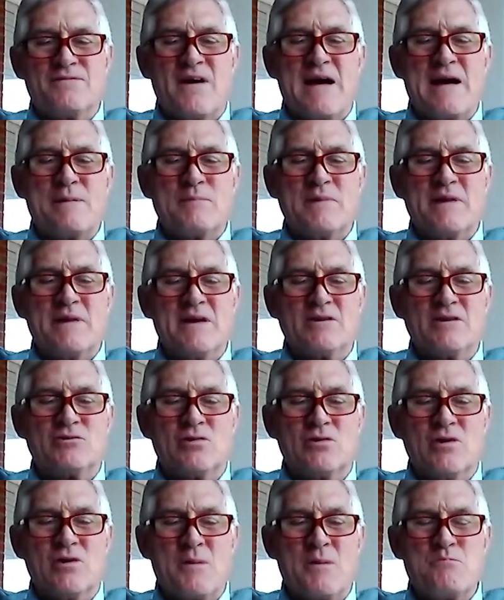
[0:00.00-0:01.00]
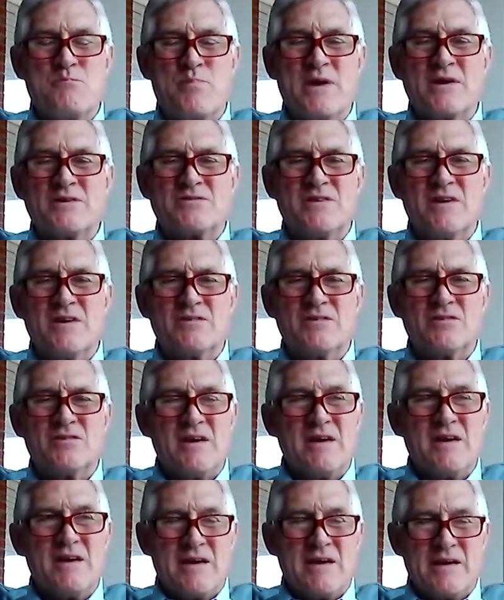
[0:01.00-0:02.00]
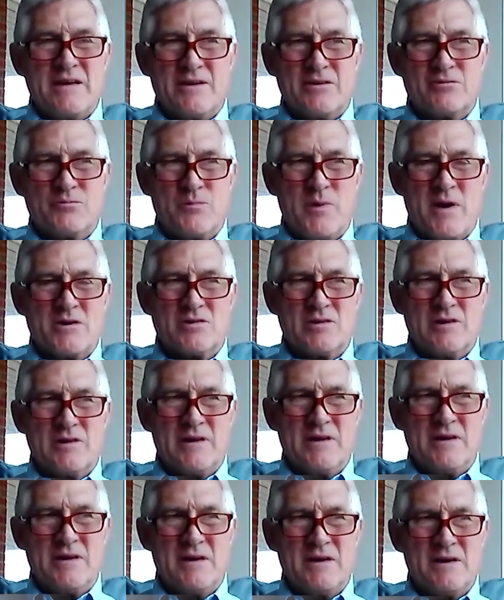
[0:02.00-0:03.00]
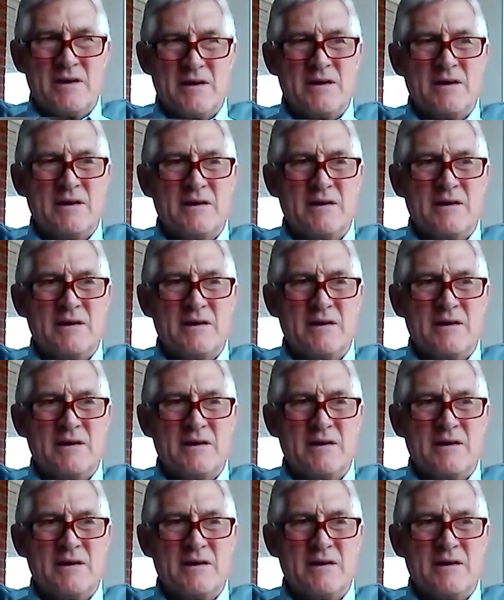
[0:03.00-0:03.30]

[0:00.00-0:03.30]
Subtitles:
family and to our business, and especially